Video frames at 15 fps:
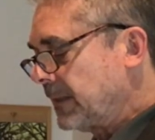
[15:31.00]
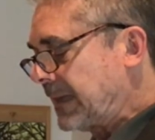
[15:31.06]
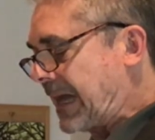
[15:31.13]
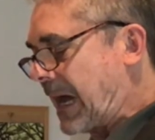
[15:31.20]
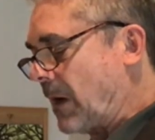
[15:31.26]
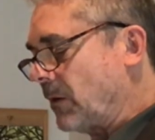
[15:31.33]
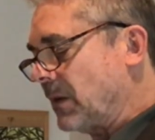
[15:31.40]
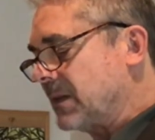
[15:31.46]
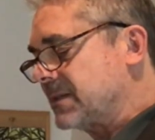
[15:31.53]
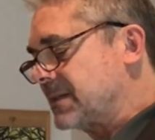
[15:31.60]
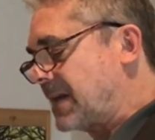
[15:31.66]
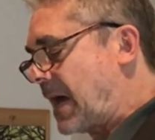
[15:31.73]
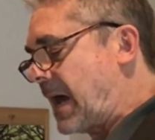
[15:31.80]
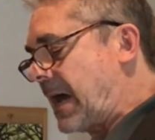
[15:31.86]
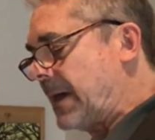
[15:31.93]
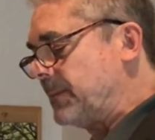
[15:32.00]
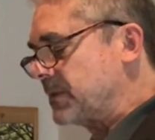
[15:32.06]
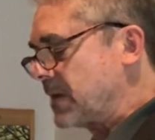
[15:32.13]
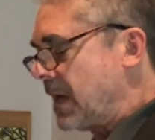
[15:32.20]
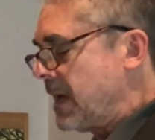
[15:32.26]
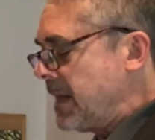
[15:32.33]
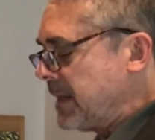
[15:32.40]
Countless
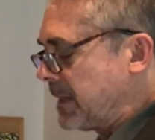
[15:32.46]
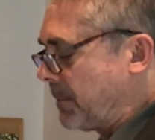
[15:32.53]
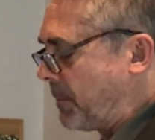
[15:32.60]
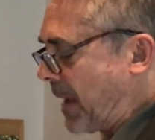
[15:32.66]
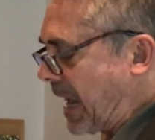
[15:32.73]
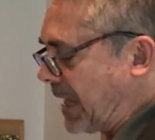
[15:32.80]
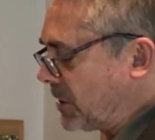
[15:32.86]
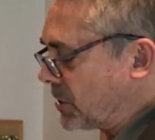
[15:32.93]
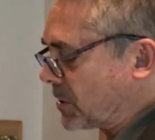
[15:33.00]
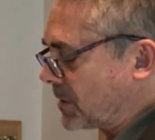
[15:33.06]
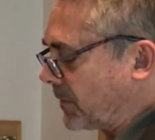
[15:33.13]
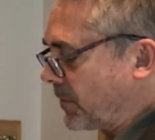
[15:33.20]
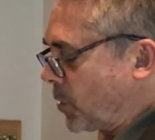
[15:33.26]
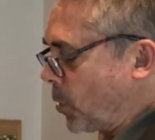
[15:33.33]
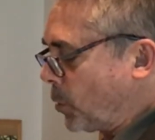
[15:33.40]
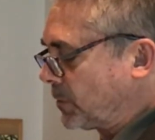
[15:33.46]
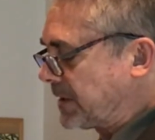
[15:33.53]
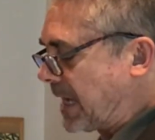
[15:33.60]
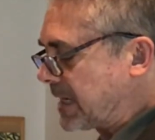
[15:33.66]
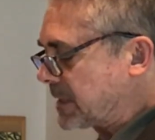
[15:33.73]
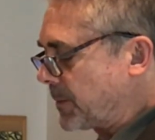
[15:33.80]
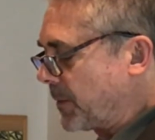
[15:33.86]
times, the pages of the Old
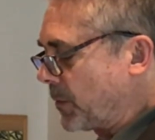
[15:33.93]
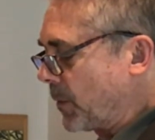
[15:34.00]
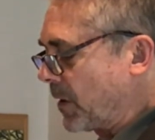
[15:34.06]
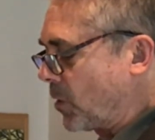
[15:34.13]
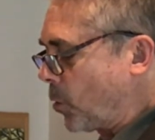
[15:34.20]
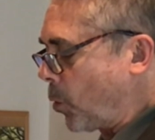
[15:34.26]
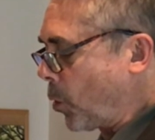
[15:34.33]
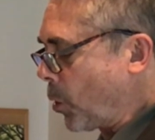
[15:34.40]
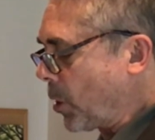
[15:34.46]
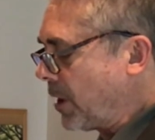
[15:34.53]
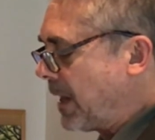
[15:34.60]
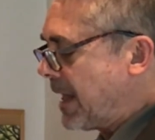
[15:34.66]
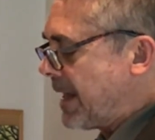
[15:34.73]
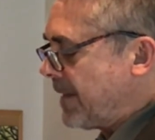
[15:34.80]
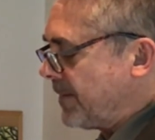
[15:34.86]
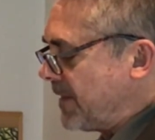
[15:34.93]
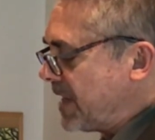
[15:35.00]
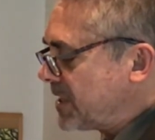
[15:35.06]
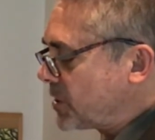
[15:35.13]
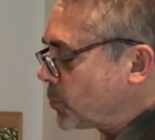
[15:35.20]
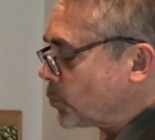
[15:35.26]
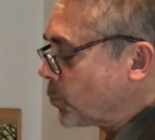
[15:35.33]
Testament record
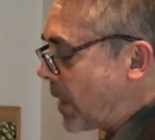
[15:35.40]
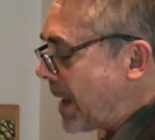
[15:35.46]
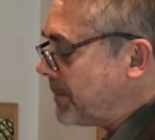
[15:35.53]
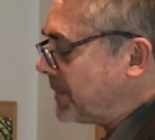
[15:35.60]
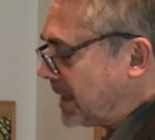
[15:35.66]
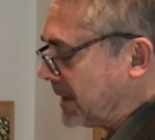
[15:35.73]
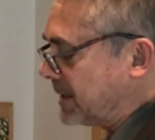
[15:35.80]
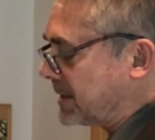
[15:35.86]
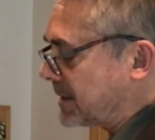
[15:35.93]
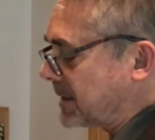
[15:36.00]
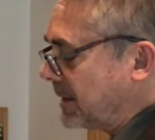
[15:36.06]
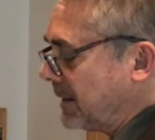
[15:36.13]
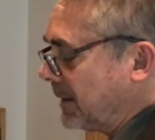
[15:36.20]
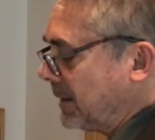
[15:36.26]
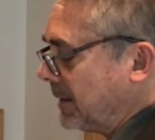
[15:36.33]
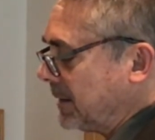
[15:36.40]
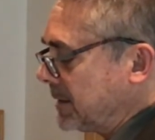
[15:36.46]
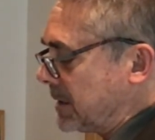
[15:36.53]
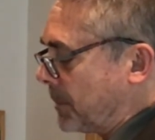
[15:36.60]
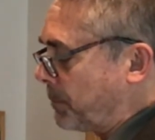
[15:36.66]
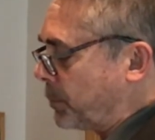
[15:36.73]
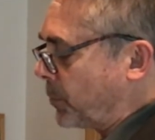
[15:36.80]
this remnant's
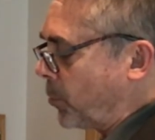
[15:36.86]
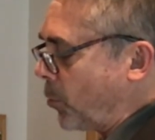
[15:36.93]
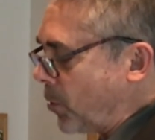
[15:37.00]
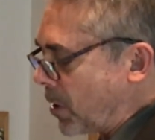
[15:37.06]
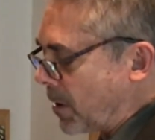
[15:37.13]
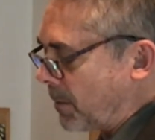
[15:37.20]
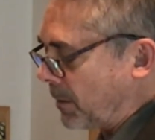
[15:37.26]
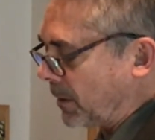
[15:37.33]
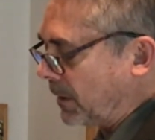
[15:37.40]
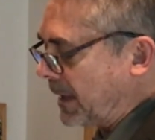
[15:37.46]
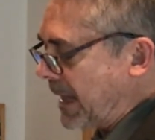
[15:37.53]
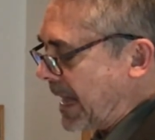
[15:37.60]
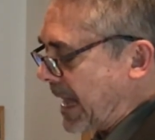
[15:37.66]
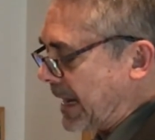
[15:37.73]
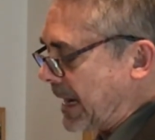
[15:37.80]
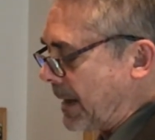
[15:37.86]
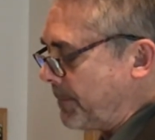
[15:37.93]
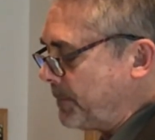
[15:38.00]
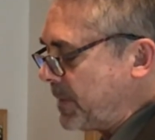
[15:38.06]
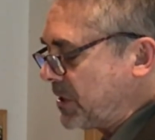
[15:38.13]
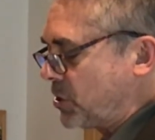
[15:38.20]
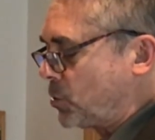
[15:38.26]
deplorable and
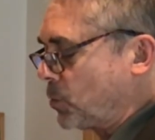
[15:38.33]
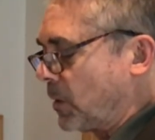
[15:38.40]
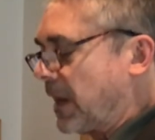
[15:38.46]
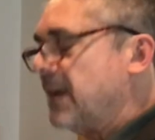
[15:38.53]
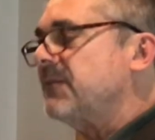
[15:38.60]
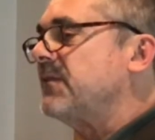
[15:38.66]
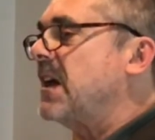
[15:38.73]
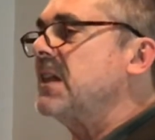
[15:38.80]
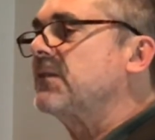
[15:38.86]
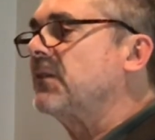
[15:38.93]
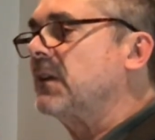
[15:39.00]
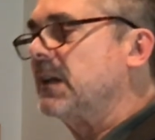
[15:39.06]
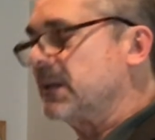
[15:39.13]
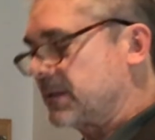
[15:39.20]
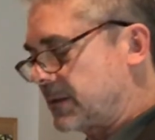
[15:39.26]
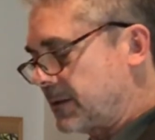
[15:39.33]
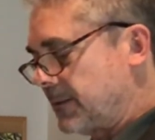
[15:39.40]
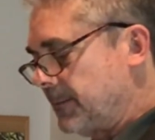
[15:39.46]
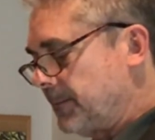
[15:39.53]
habitual unfaithfulness.